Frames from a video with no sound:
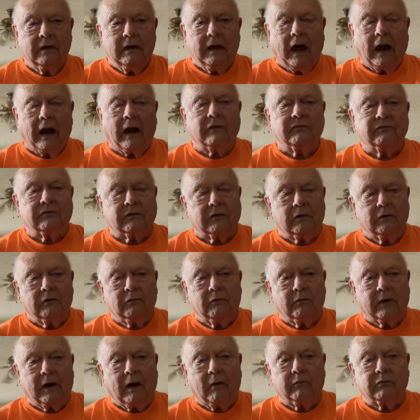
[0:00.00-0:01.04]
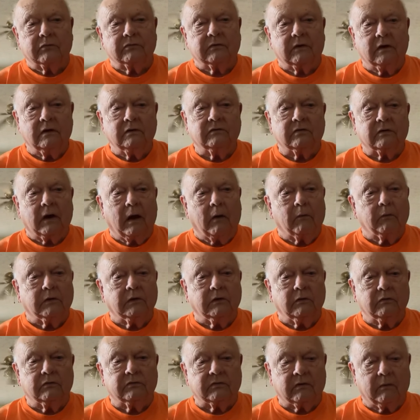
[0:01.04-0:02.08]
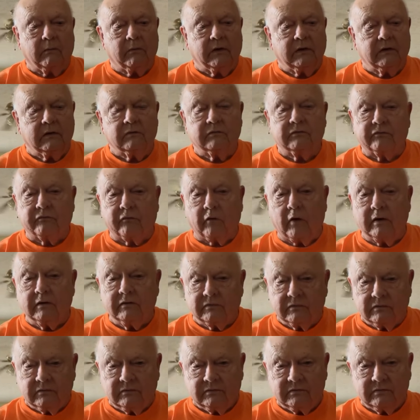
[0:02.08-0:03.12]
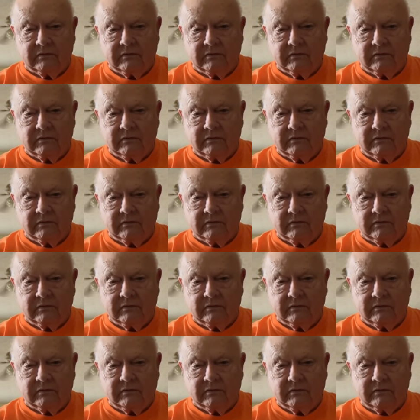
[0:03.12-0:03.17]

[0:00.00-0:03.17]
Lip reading: I still, when I was teaching, I would use some of his phrases